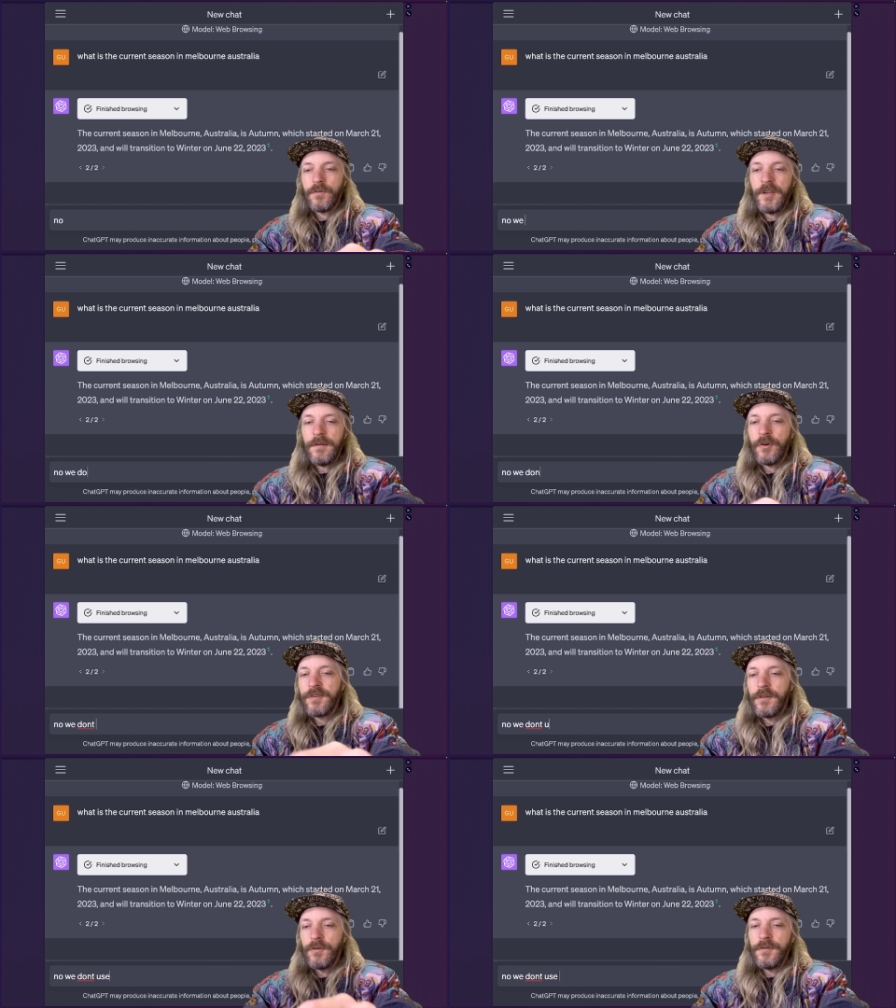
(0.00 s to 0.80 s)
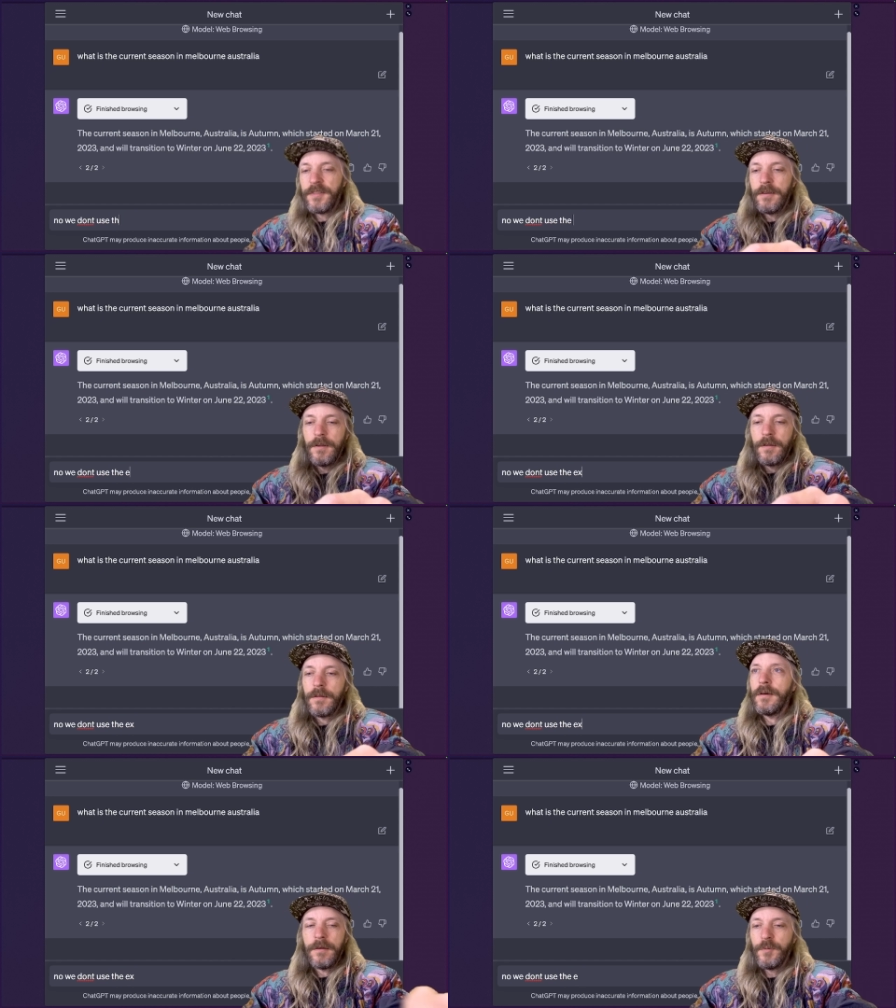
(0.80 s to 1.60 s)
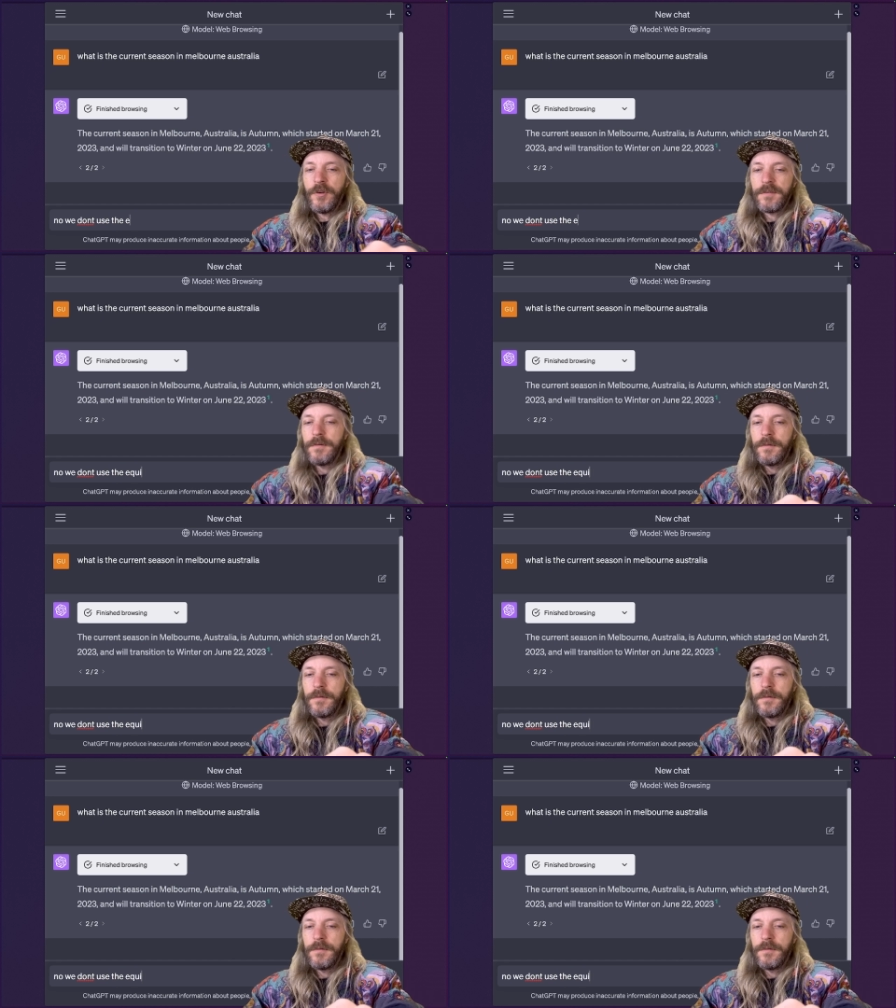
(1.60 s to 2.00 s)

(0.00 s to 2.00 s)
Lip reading: we don't use the equinox